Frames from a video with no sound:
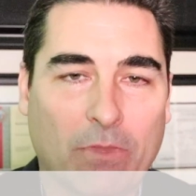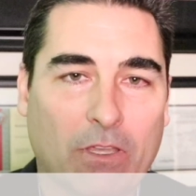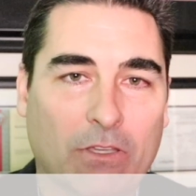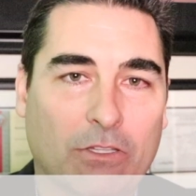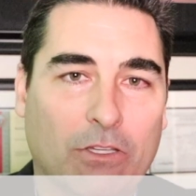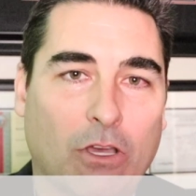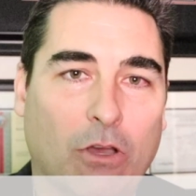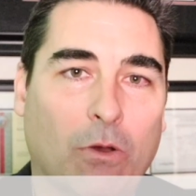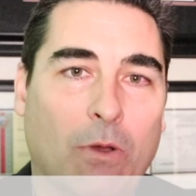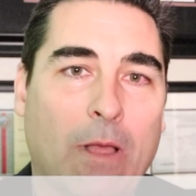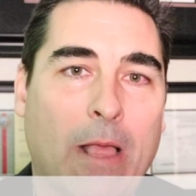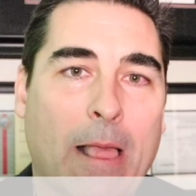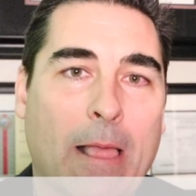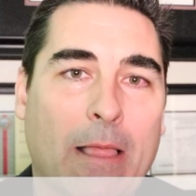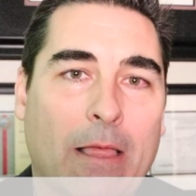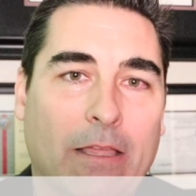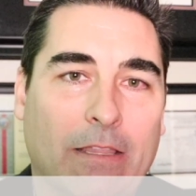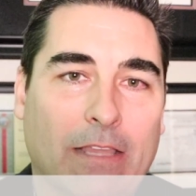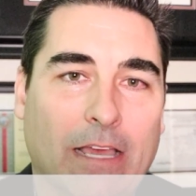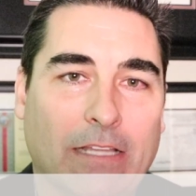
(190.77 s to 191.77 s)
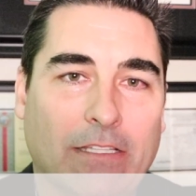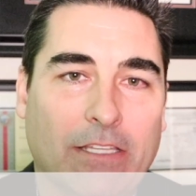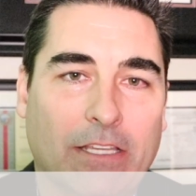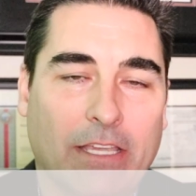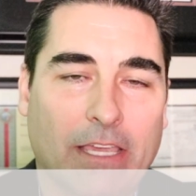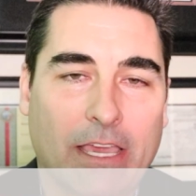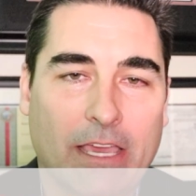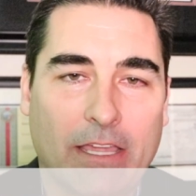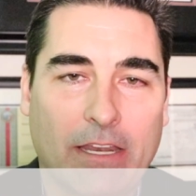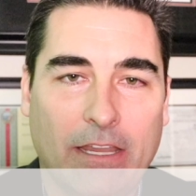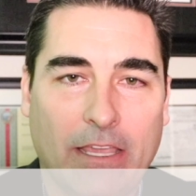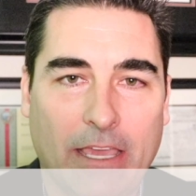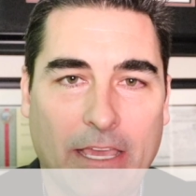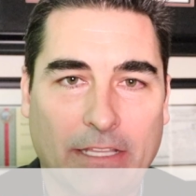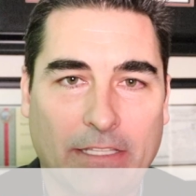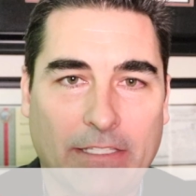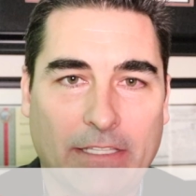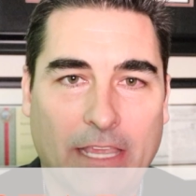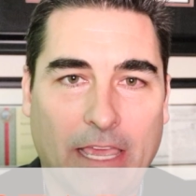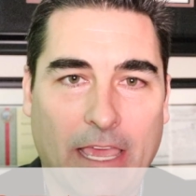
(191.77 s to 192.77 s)
So that's, again,
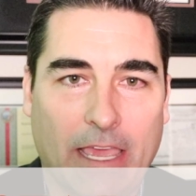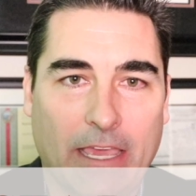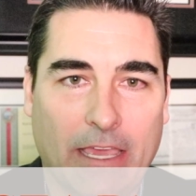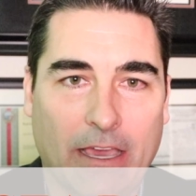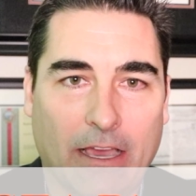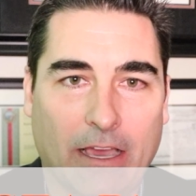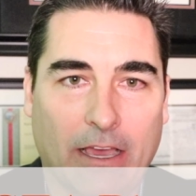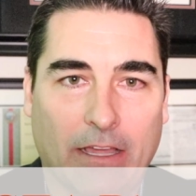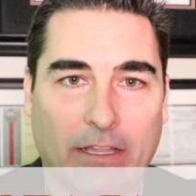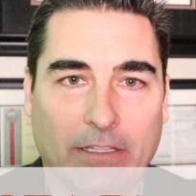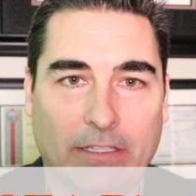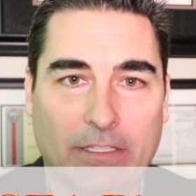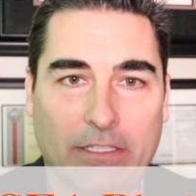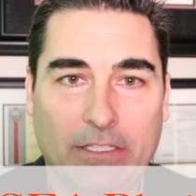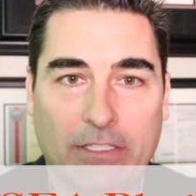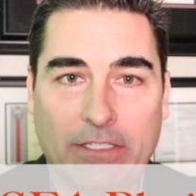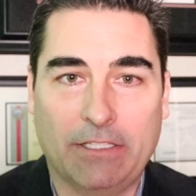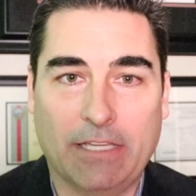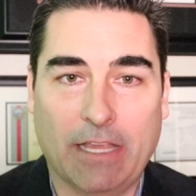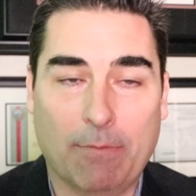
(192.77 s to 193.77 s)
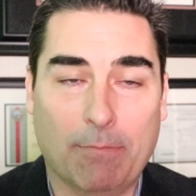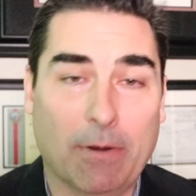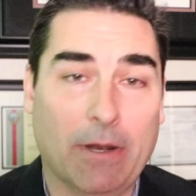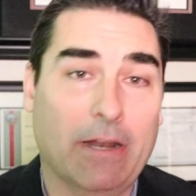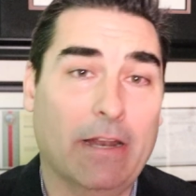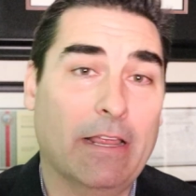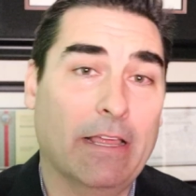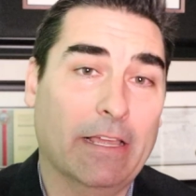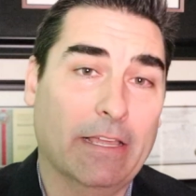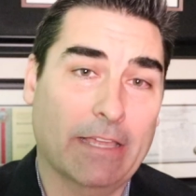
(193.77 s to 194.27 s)
it's a separate